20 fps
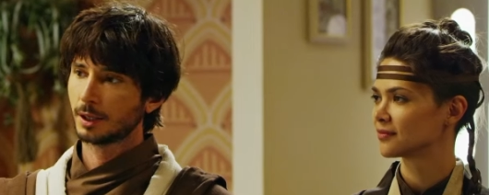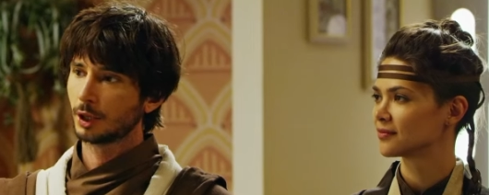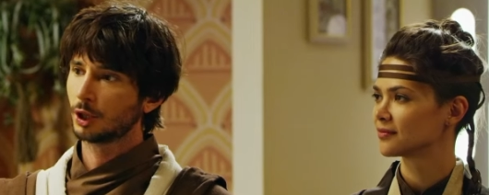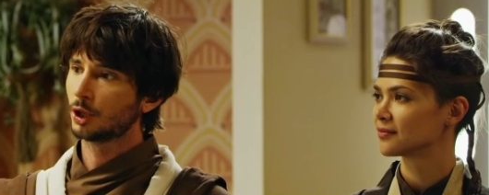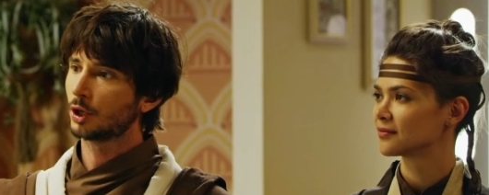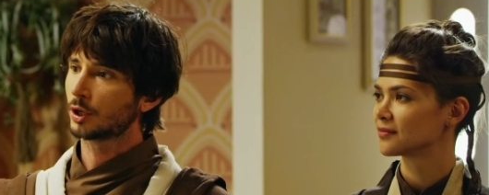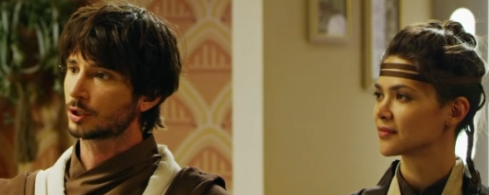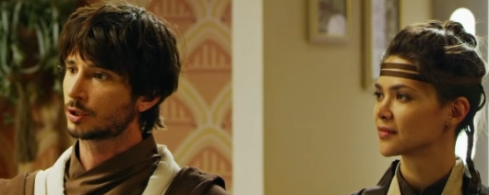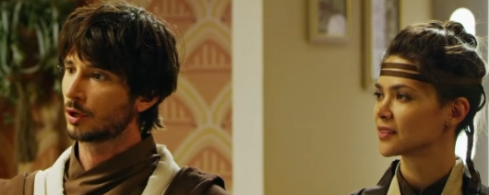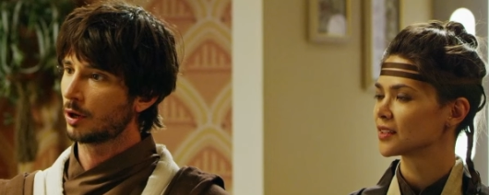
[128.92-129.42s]

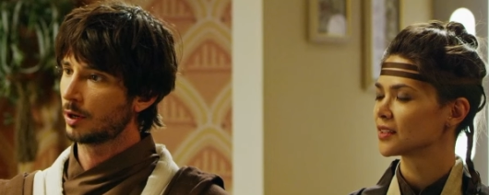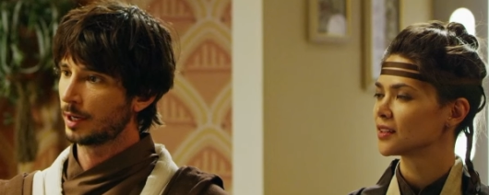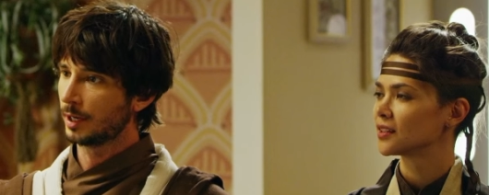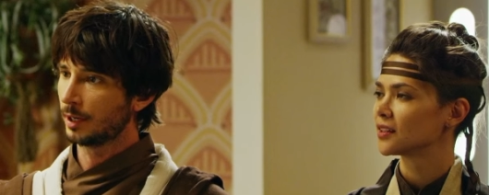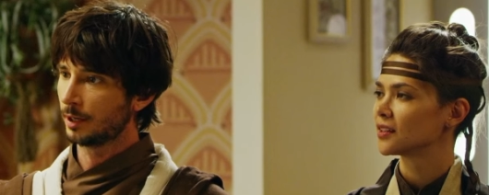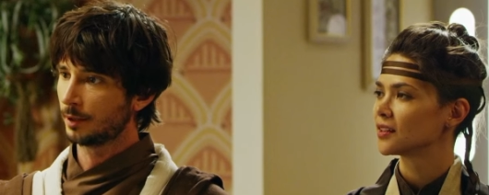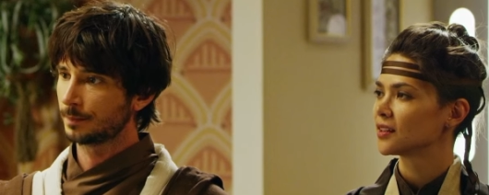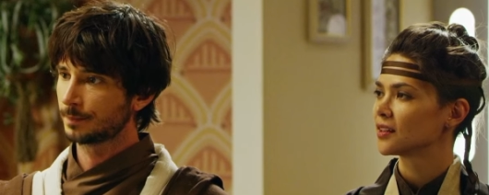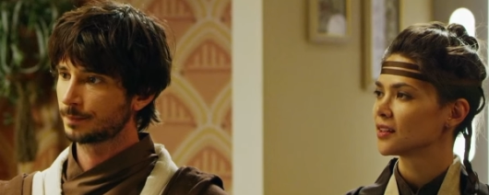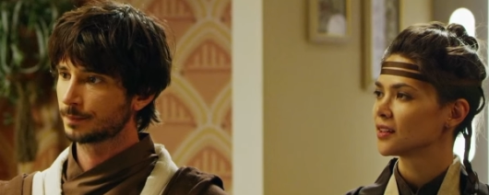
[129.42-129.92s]
Speaker 1: Look,
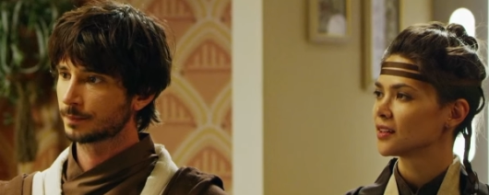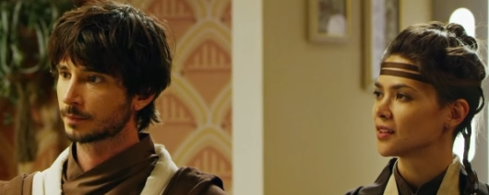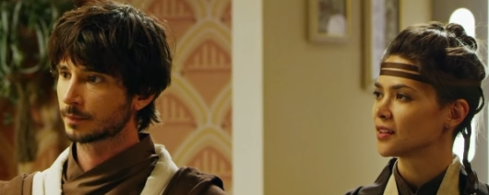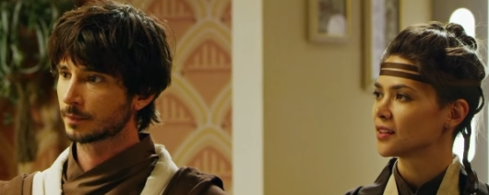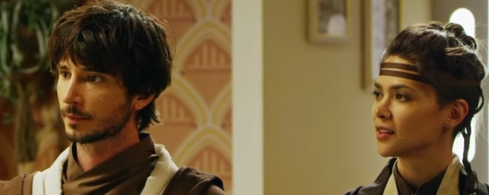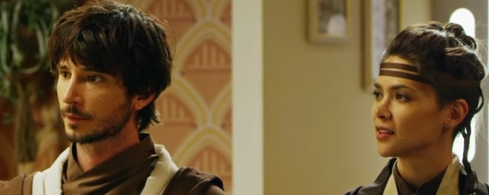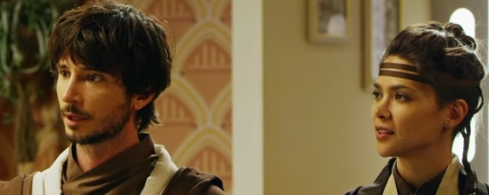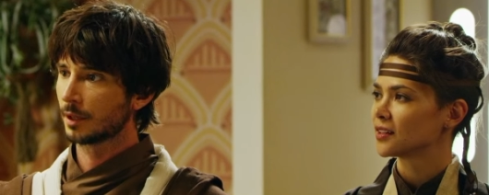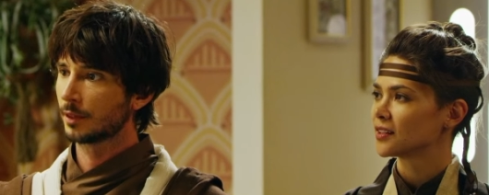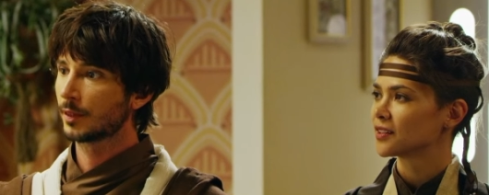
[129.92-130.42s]
Darnell,
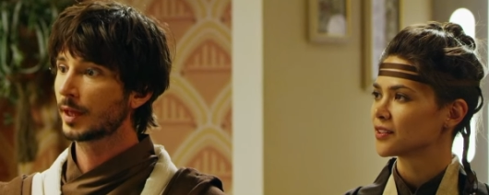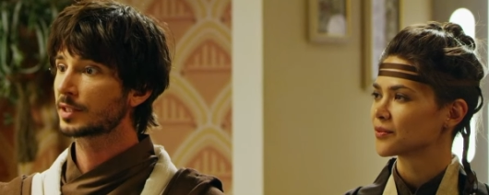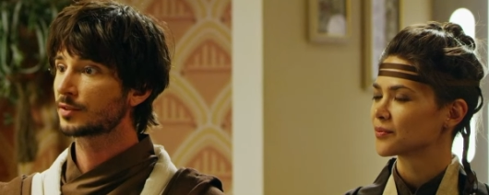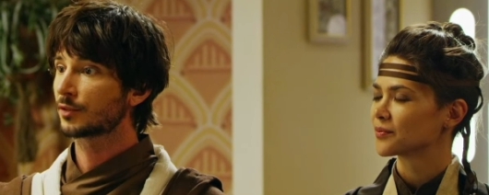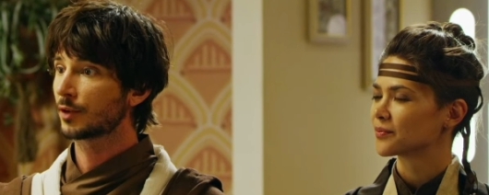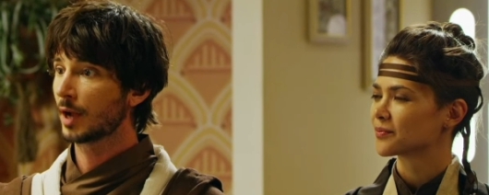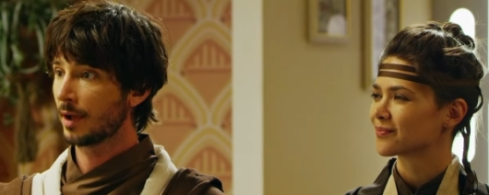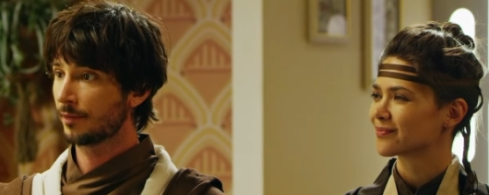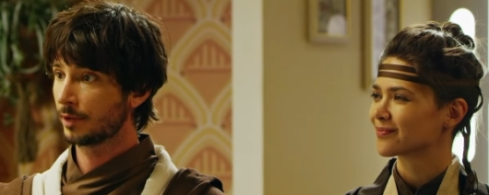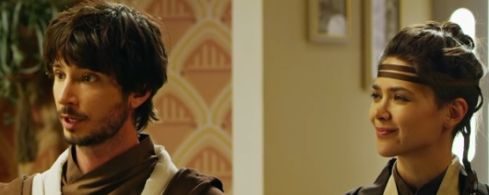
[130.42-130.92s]
thanks
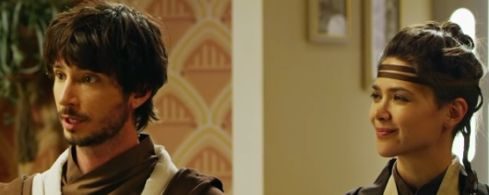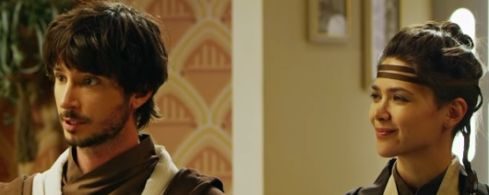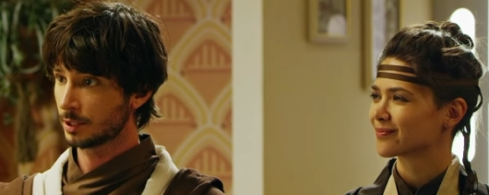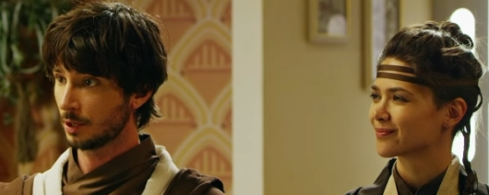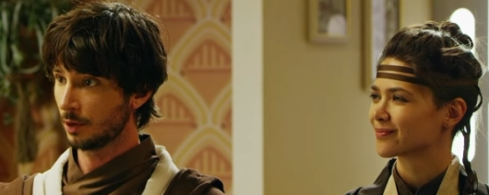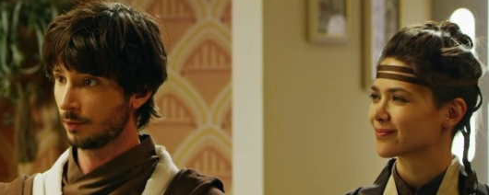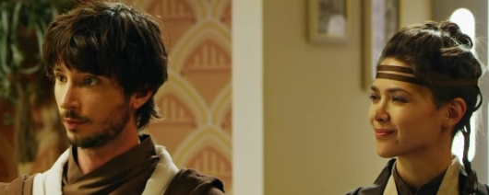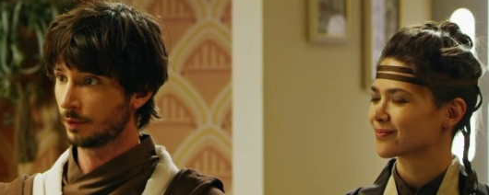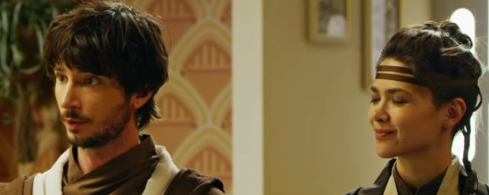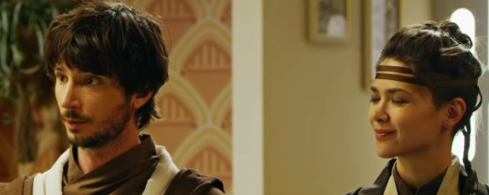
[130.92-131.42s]
for having us
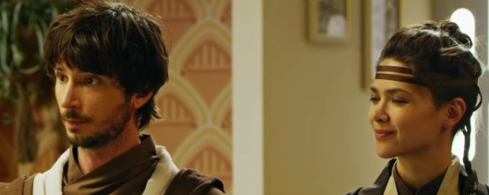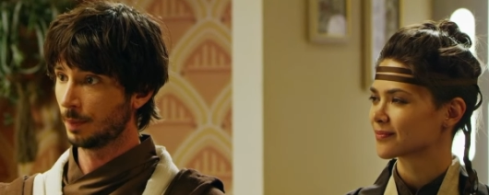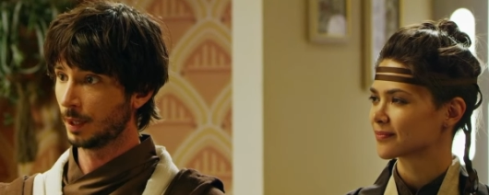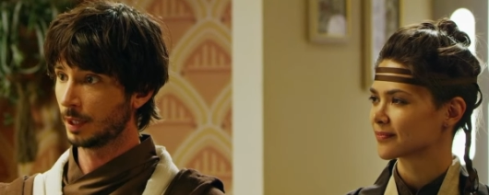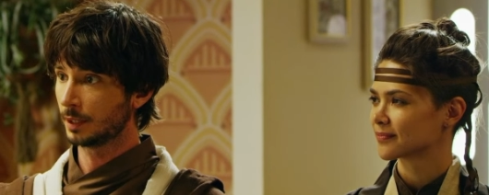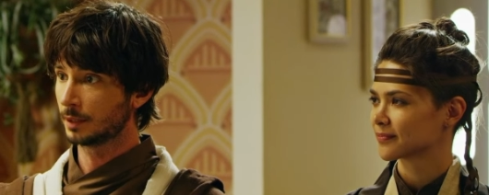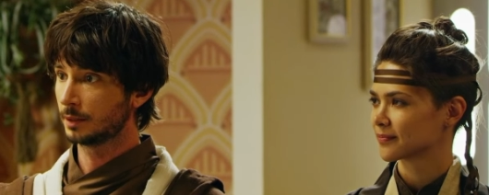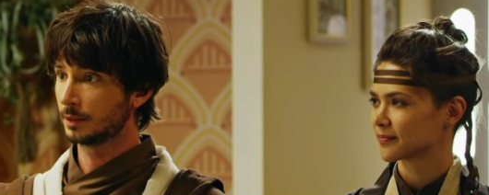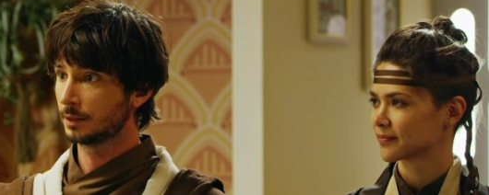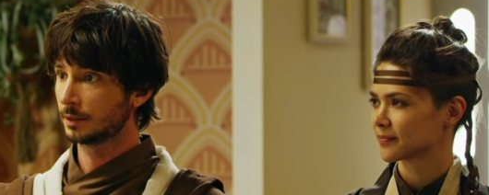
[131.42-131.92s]
over,
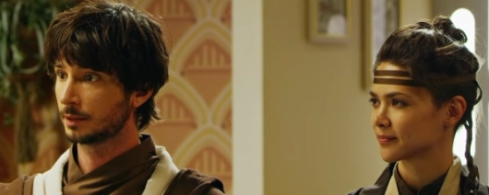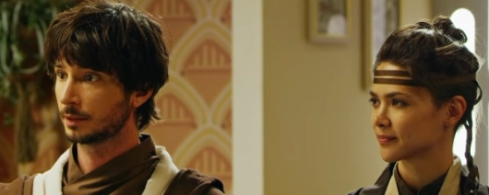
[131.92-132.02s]
but